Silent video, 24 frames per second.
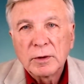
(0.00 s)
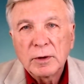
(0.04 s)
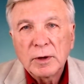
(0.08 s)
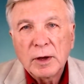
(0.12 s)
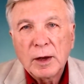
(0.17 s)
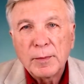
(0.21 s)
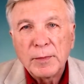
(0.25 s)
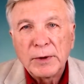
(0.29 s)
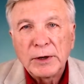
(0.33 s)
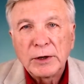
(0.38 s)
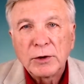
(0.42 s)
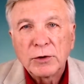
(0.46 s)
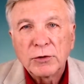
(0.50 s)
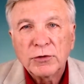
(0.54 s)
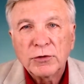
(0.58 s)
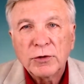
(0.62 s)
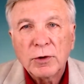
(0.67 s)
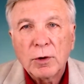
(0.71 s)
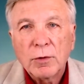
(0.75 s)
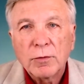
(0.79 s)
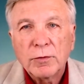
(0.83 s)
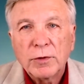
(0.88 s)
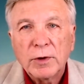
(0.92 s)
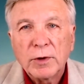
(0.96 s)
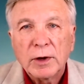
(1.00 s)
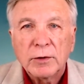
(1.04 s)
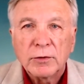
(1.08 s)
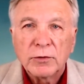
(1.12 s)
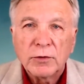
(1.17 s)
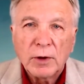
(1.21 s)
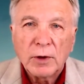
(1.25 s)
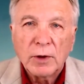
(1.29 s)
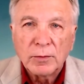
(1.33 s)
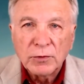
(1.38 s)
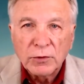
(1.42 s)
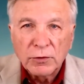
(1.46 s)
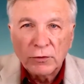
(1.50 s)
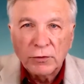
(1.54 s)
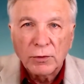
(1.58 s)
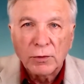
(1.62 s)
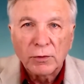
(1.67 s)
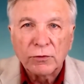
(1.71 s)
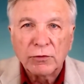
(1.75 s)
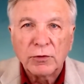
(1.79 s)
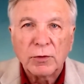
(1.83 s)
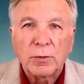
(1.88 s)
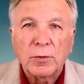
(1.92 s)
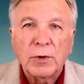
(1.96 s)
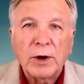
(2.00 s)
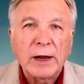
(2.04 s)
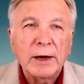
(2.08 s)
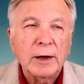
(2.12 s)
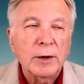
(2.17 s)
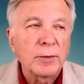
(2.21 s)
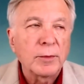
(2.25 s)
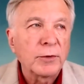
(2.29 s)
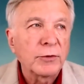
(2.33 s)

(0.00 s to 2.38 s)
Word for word: I mean, the show Friends. I'm just doing some random